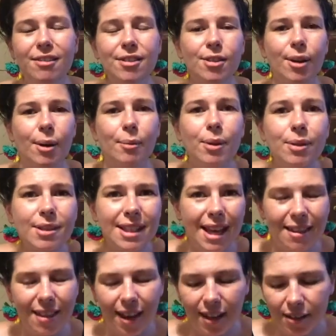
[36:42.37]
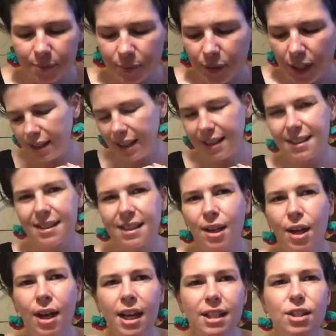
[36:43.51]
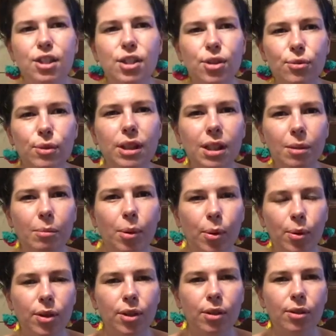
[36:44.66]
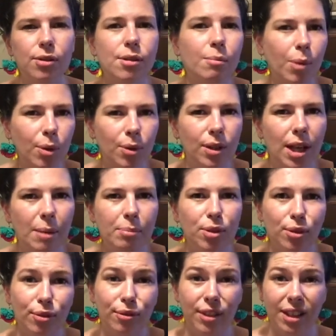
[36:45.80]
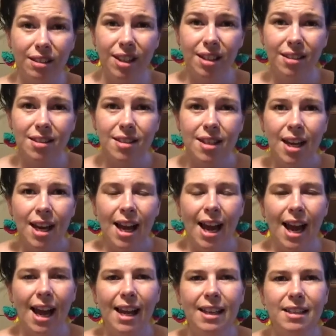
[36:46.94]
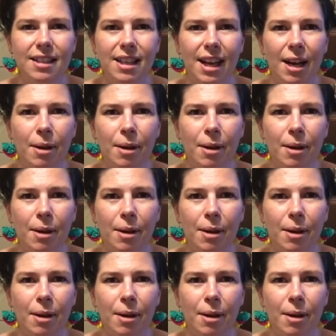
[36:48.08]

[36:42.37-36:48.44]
So I will say that it's just really important not to bottle up your feelings, and